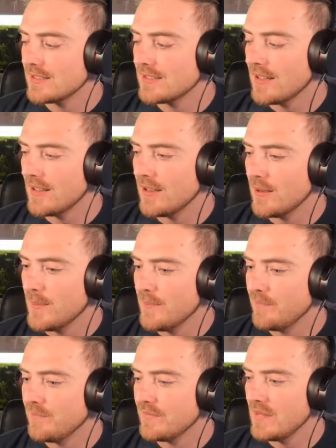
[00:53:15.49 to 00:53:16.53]

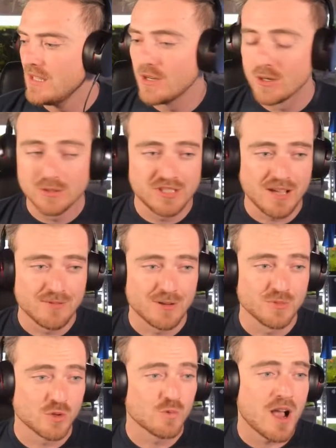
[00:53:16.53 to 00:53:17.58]
some hero
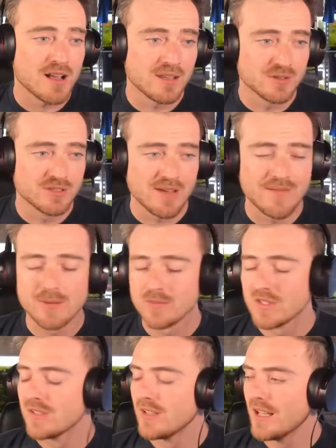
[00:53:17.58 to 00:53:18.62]
severums or rock kill
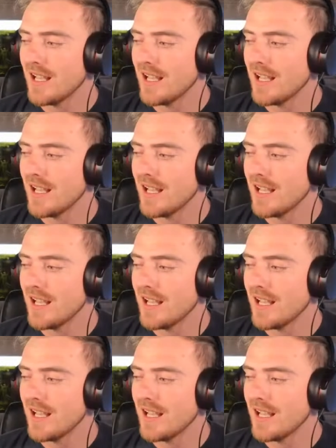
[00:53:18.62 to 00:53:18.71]
severums.